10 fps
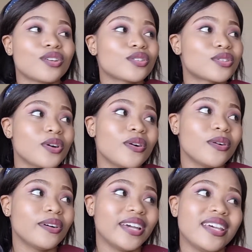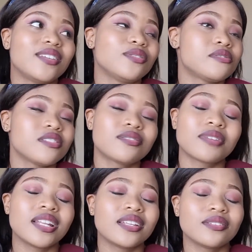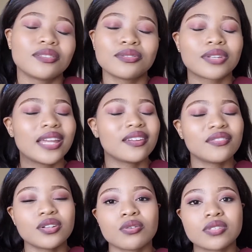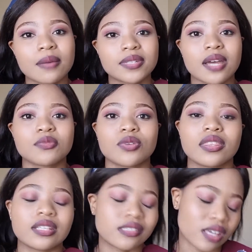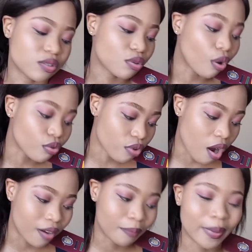So you can never know sometimes when these things go wrong.